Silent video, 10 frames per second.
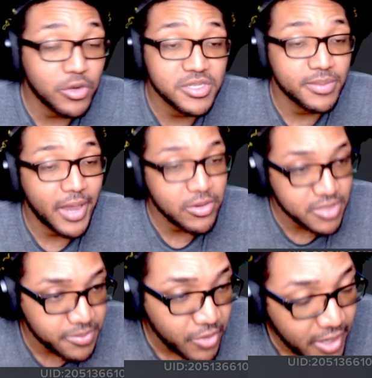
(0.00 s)
somehow
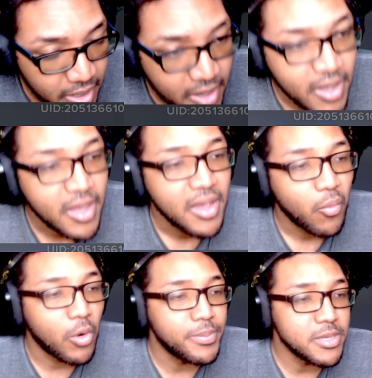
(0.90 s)
some way,
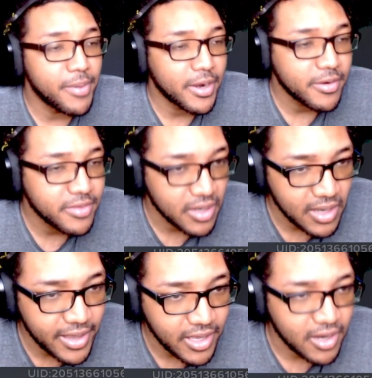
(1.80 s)
will be better than
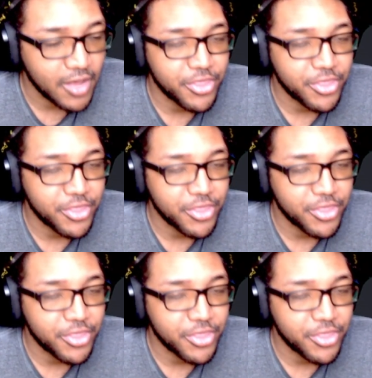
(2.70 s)
like a